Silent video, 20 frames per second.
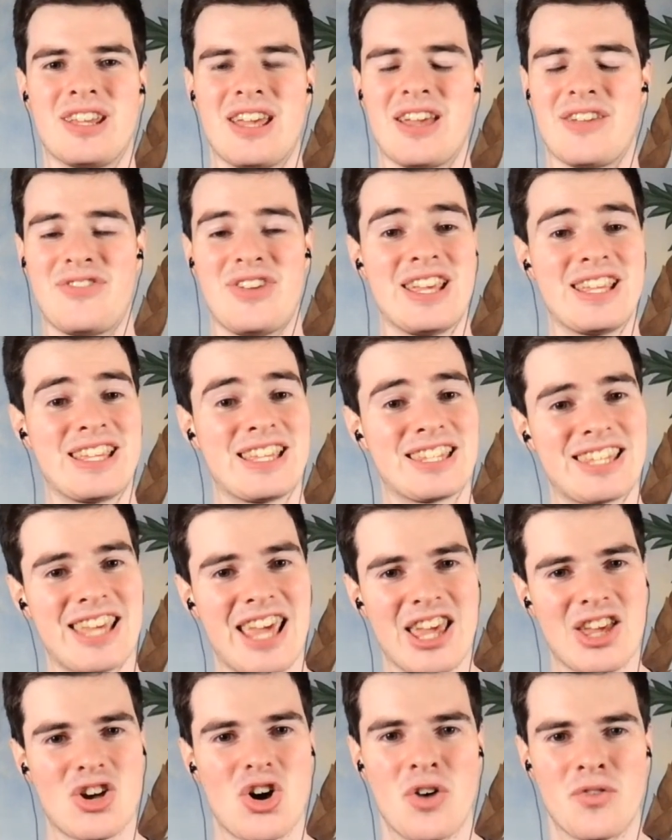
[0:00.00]
if he can
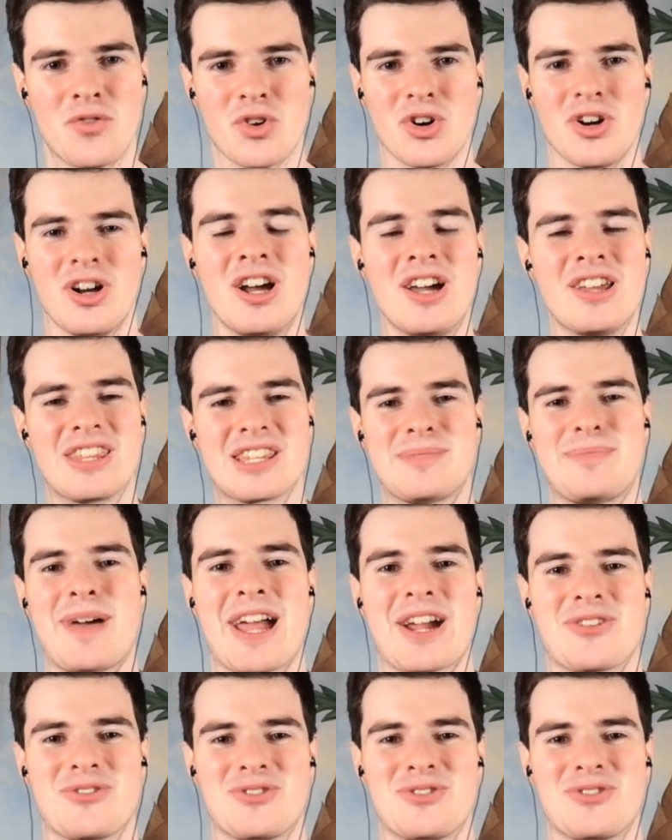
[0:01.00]
take over this Packers